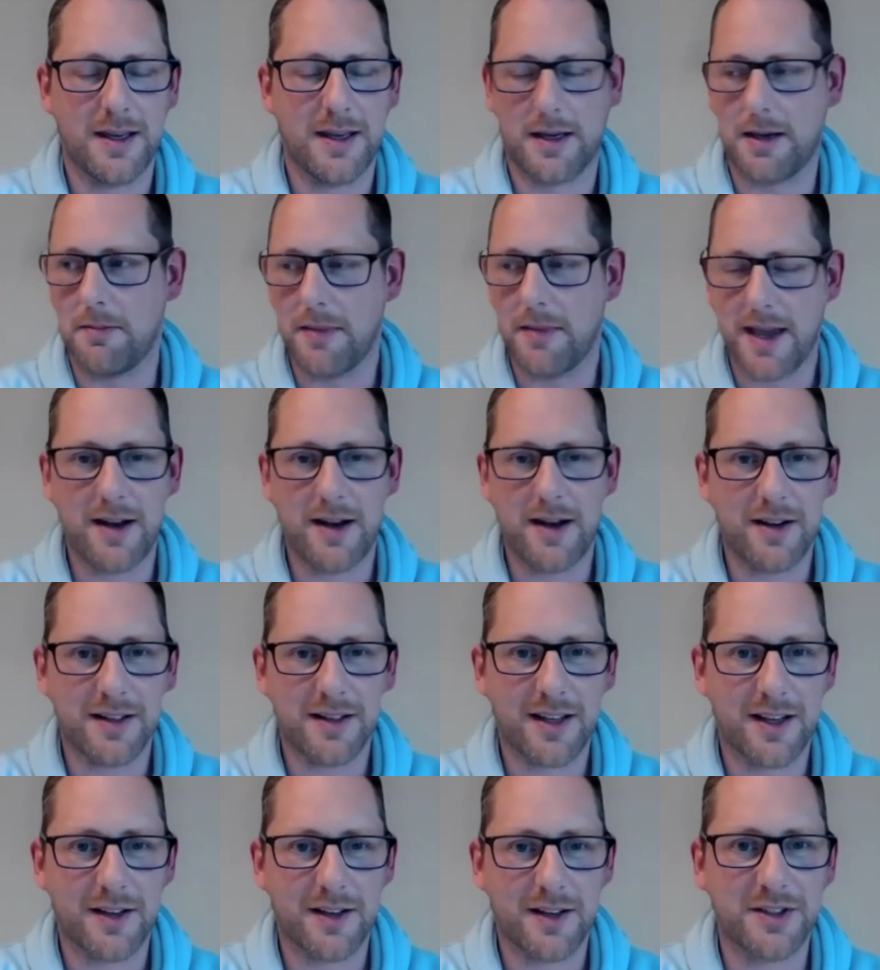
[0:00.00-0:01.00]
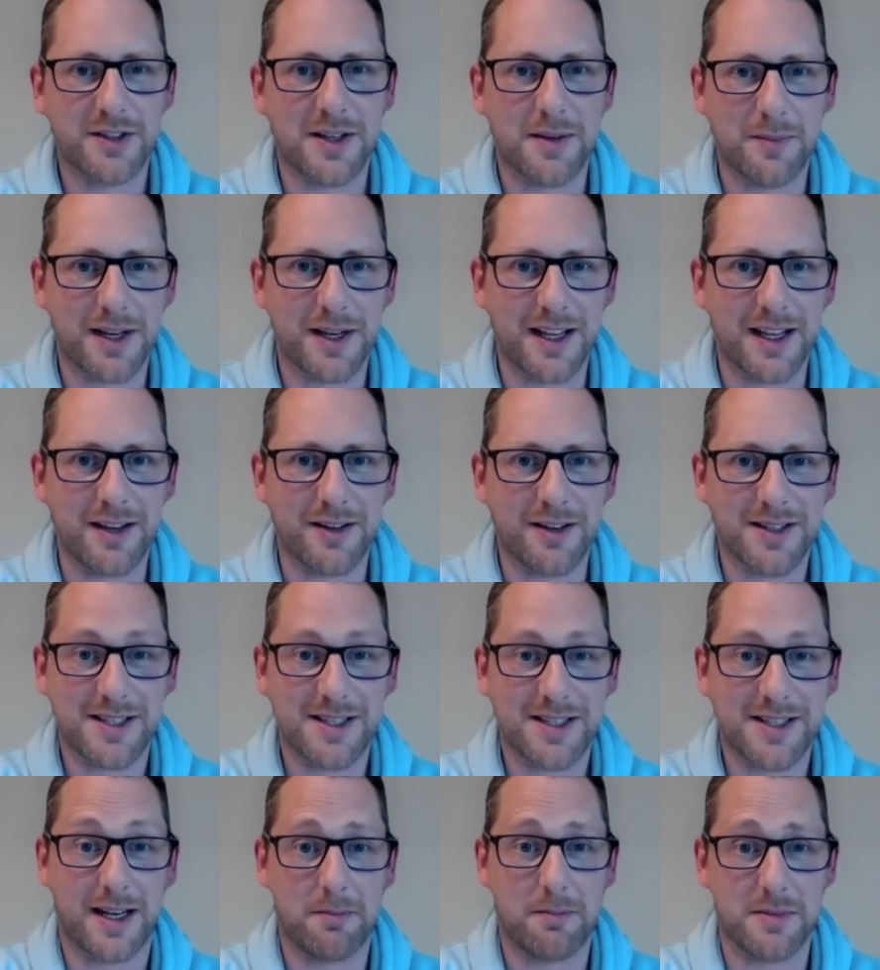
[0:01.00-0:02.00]
I may not have somebody
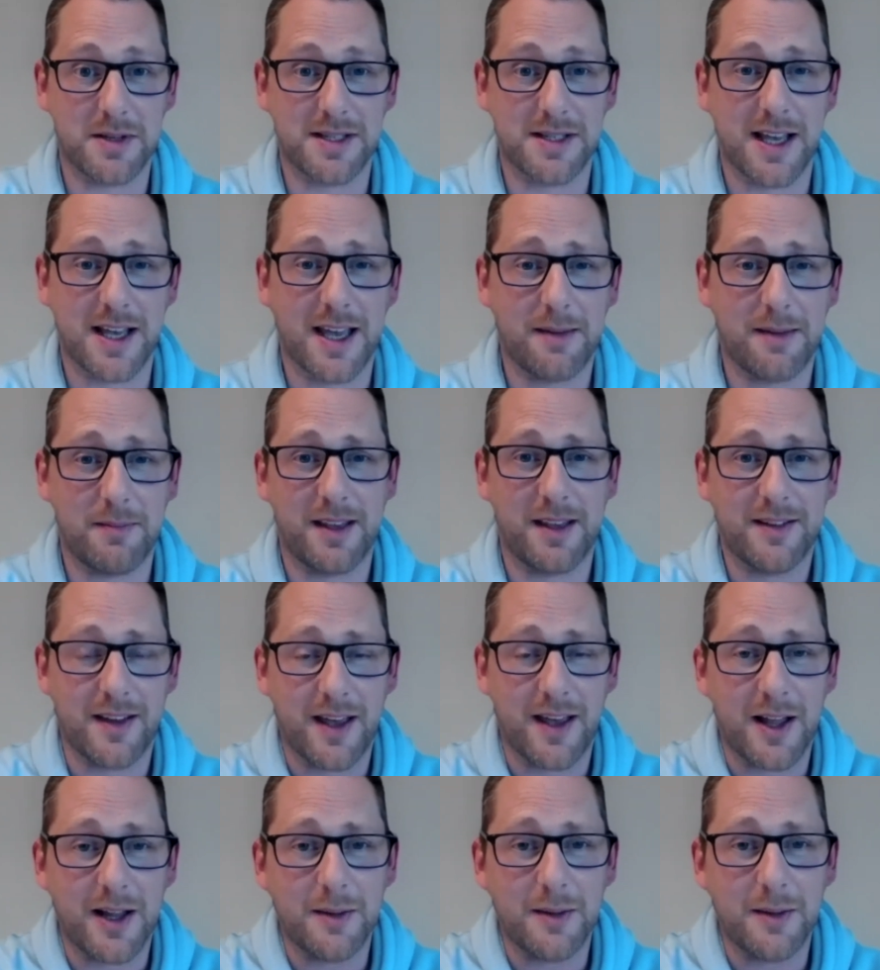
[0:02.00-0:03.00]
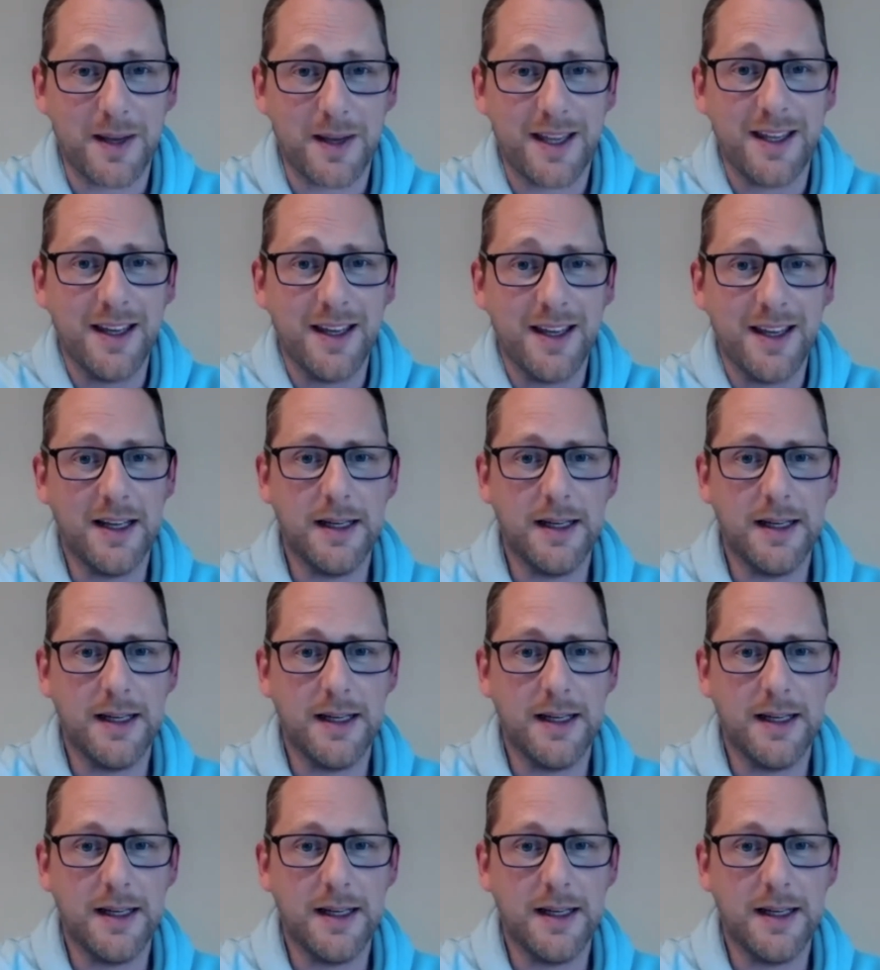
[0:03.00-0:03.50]
sitting beside me to help me.